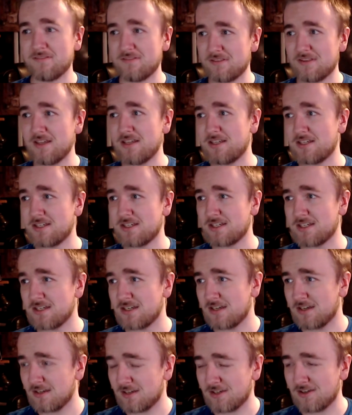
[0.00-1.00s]
this
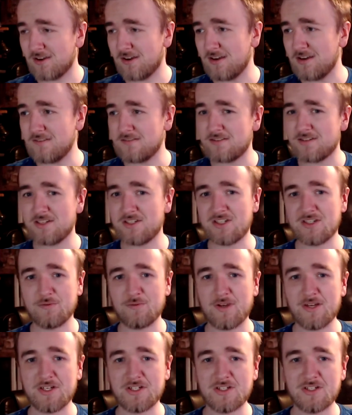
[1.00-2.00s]
kind of
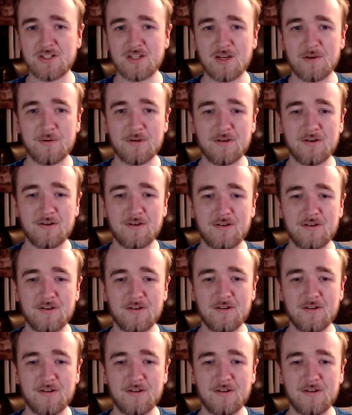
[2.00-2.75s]
situation going on,